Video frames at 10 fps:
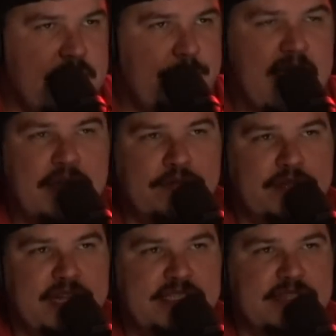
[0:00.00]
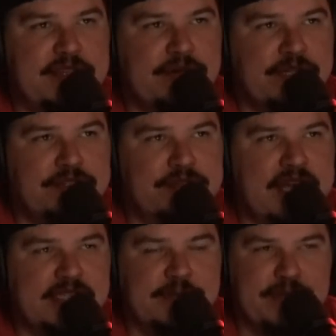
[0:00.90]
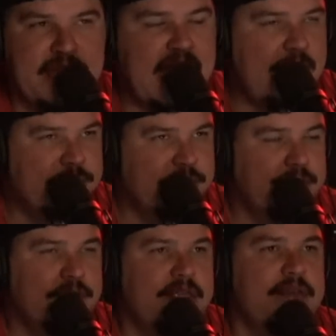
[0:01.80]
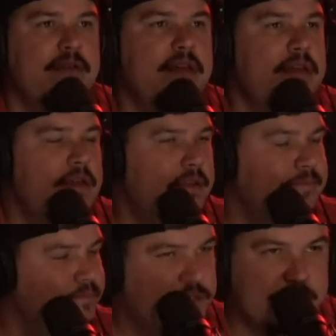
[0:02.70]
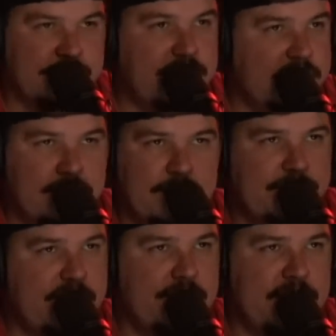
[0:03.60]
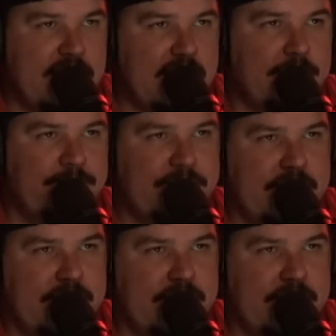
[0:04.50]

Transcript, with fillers: A panel realized that the original case had been absolutely just fucked from the very beginning.